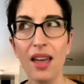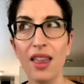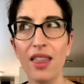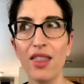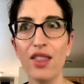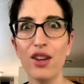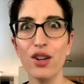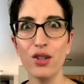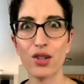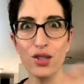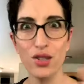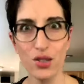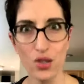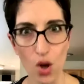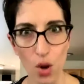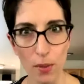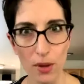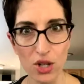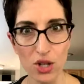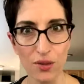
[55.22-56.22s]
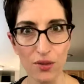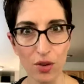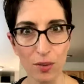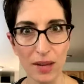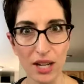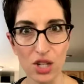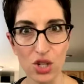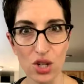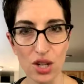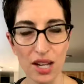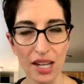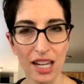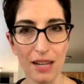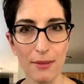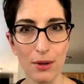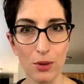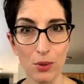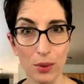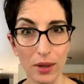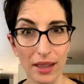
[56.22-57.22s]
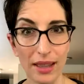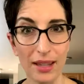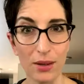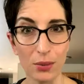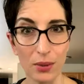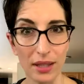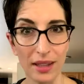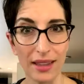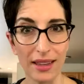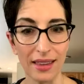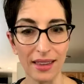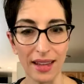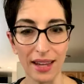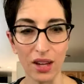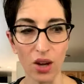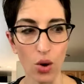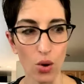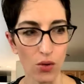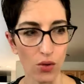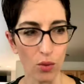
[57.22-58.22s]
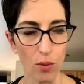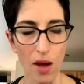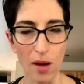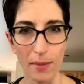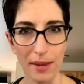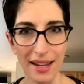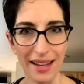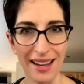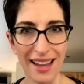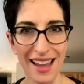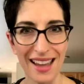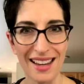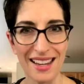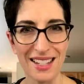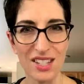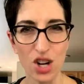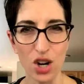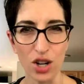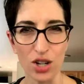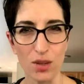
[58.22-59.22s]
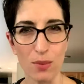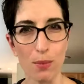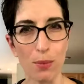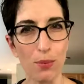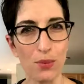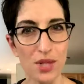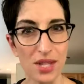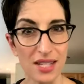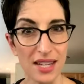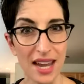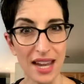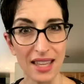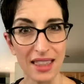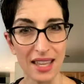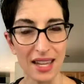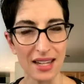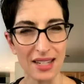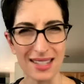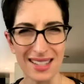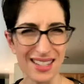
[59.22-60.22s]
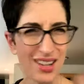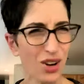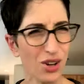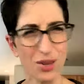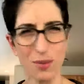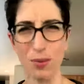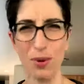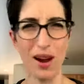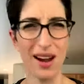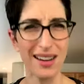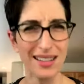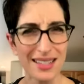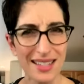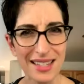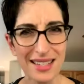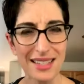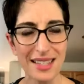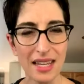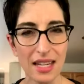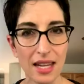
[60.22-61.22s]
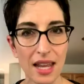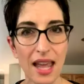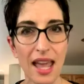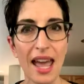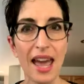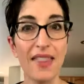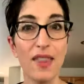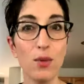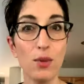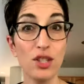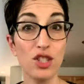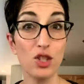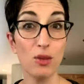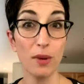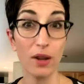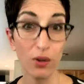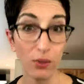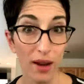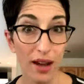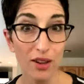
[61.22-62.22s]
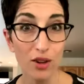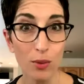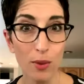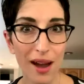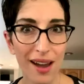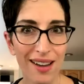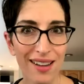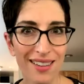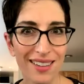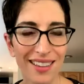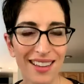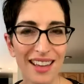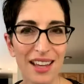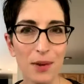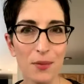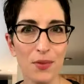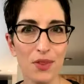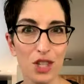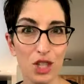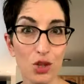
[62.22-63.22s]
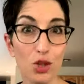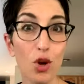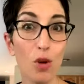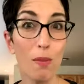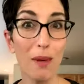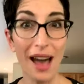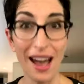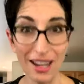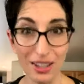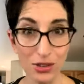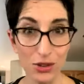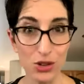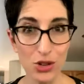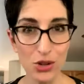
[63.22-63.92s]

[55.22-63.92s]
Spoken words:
there's so much information, it can be really, really like overwhelming, and it's hard to take things, it's hard to process it. And then once you've been around a while, you go back through